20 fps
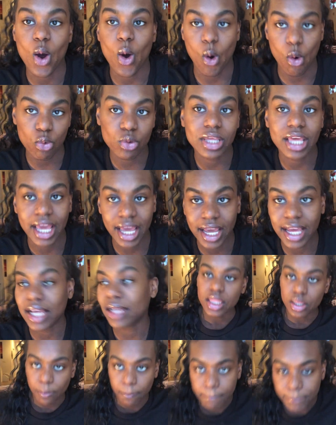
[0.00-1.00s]

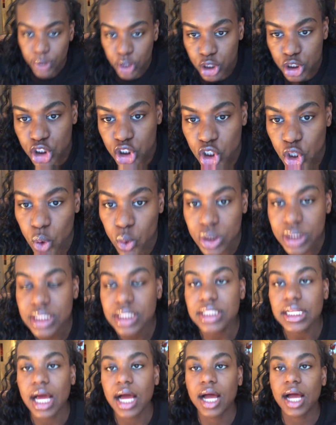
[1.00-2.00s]
Okay, the personal
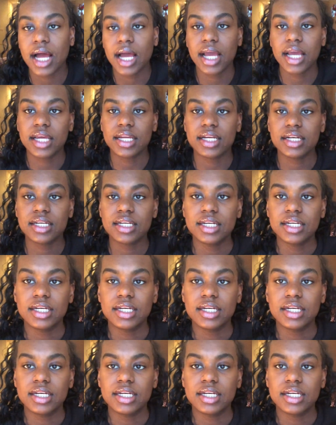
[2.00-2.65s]
side